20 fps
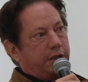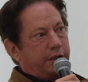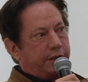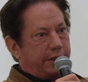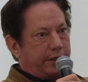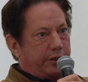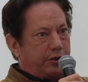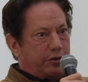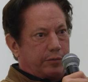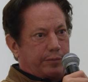
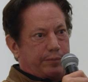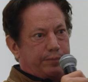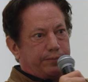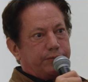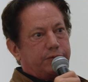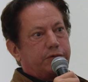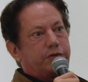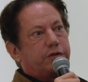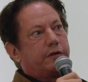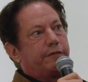that you're
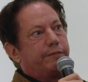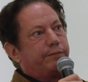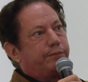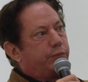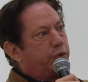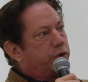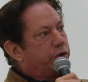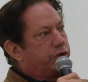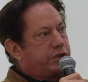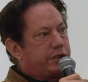sort of
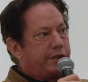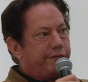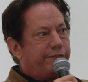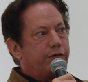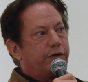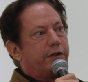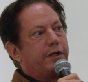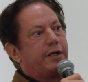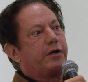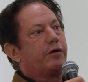
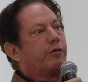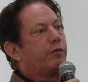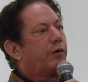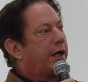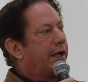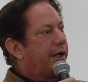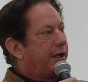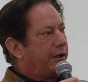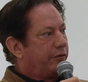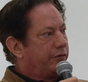pussyfooting
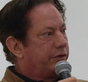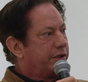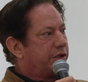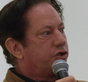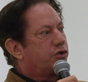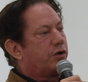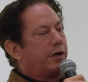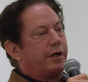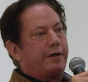around and trying